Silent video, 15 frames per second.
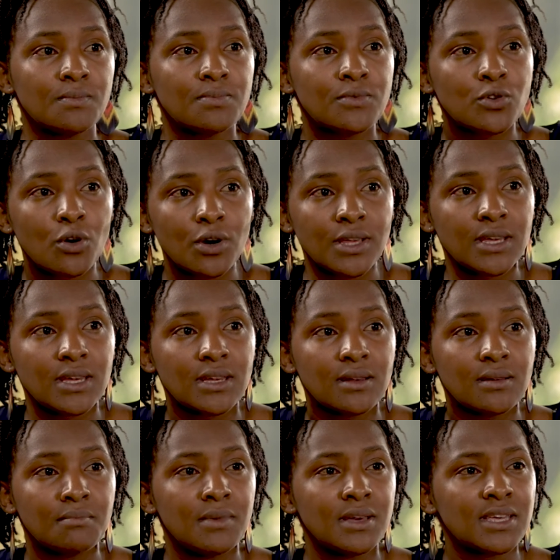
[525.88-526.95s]

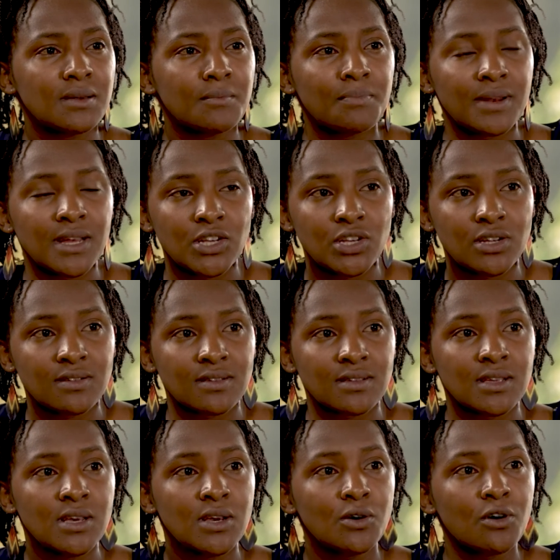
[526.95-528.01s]
talking, making
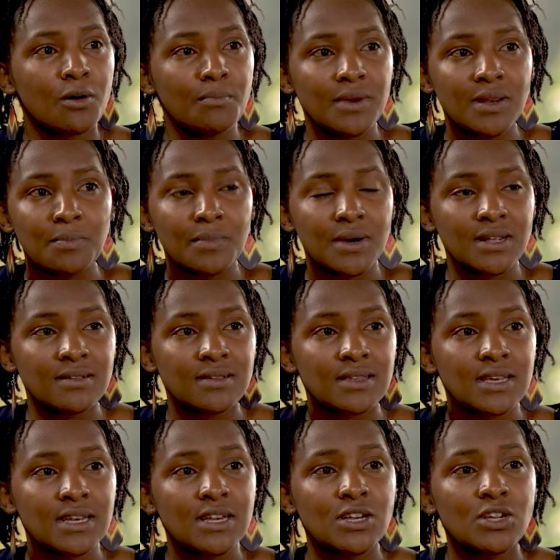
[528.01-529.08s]
pledges,
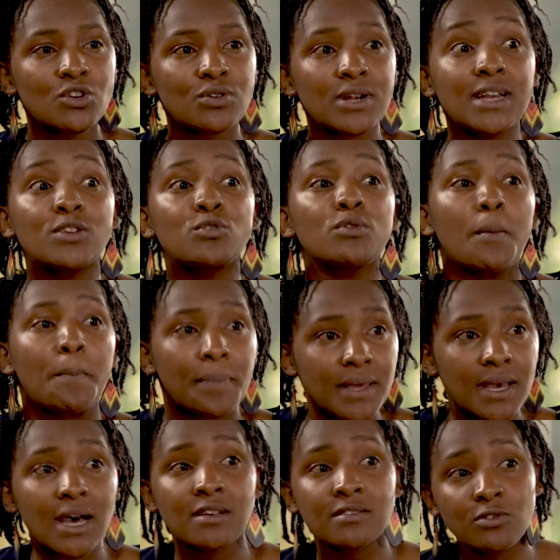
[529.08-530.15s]
commitments, trying to
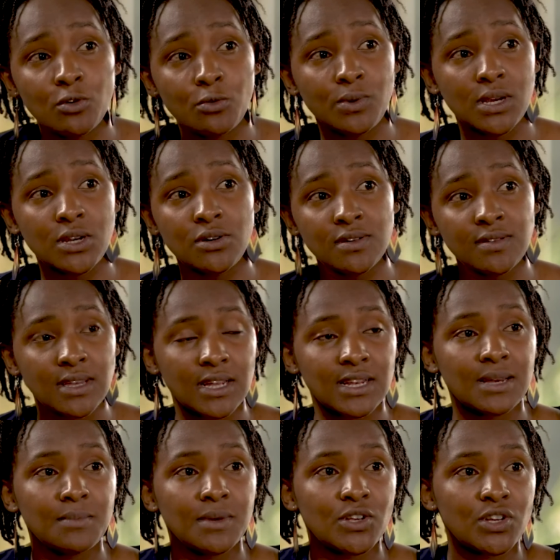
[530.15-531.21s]
appear as though we are addressing
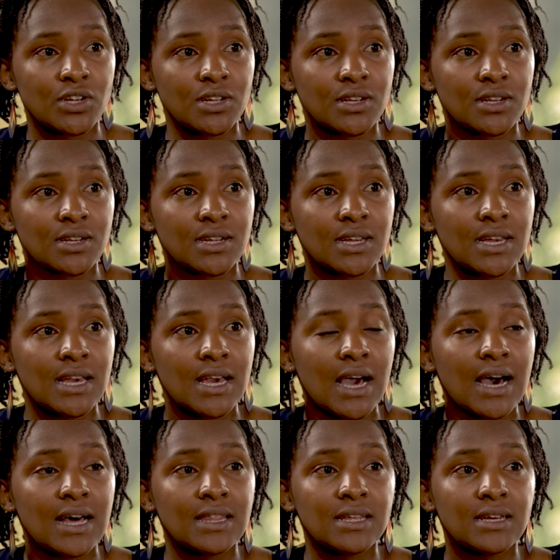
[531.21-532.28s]
climate change.
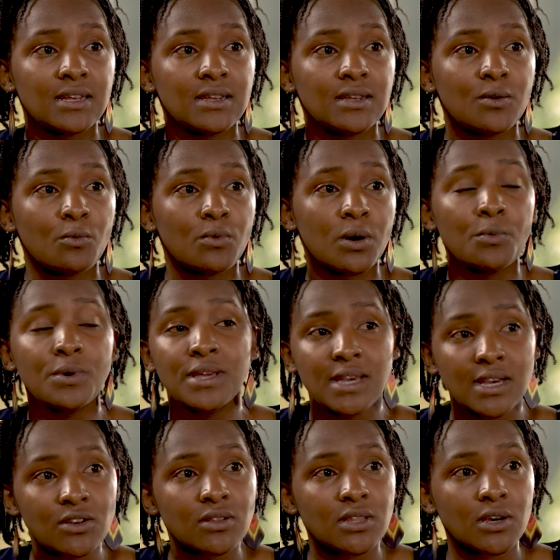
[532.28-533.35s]
And then when we
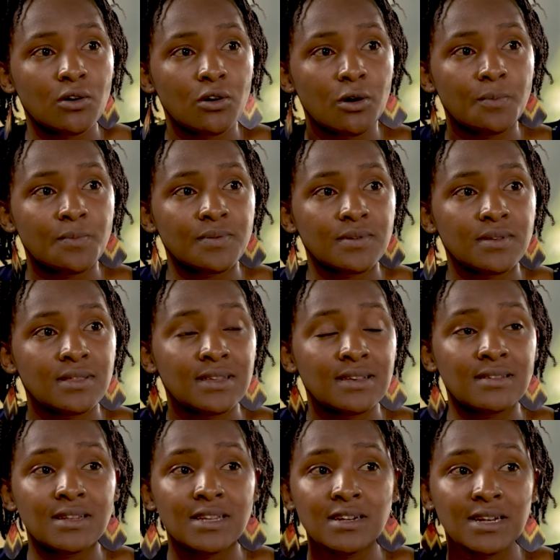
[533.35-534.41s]
get to the COP,
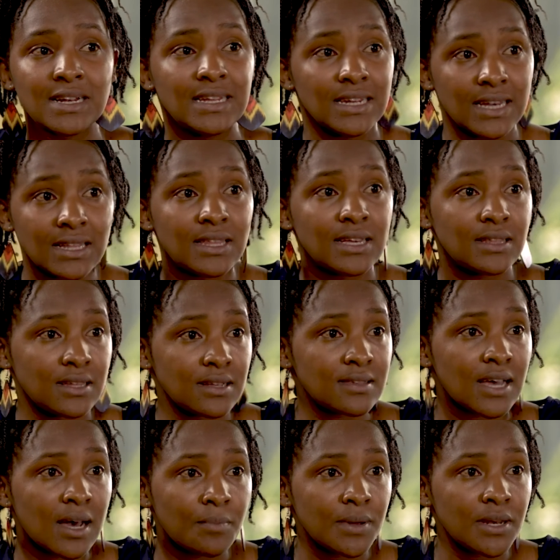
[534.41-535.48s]
there's literally nothing that's
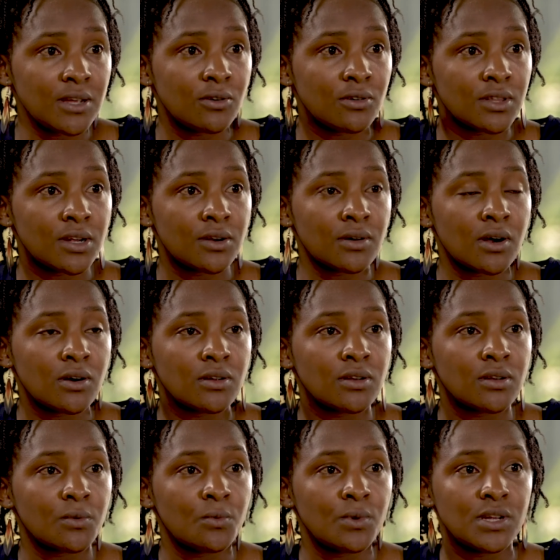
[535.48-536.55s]
happening on the
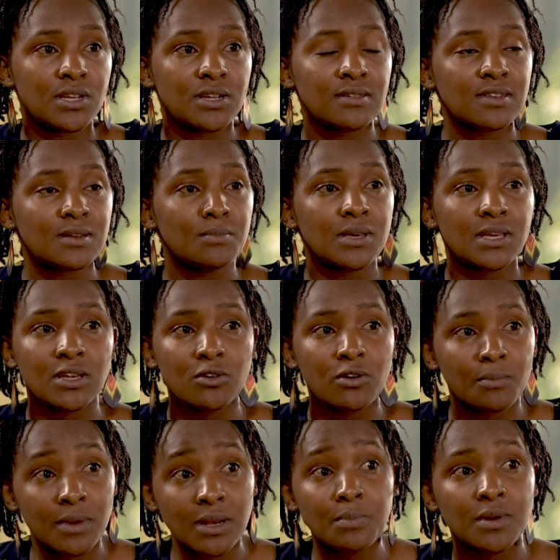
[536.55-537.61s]
ground. We are just making
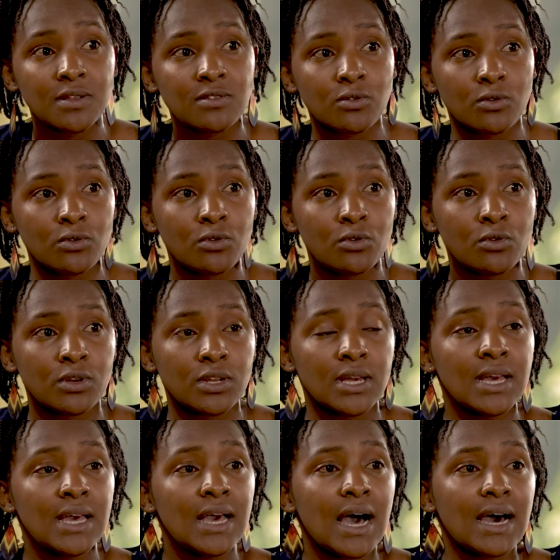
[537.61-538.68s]
commitments to look good.
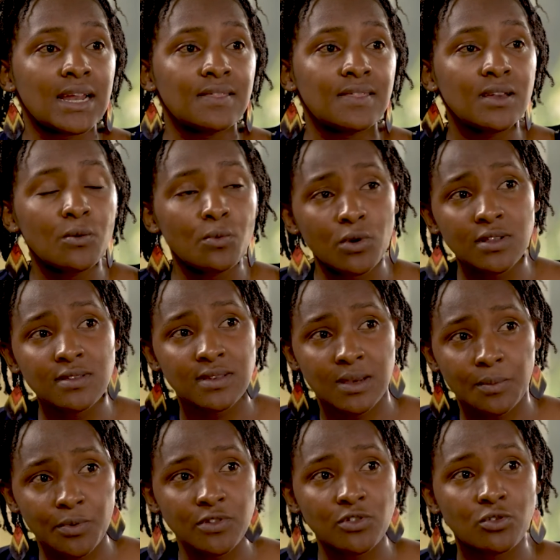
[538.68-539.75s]
And I think what's
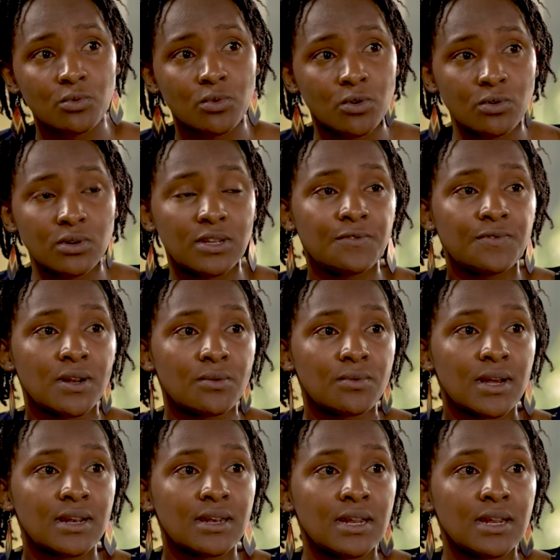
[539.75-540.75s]
supposed to look different right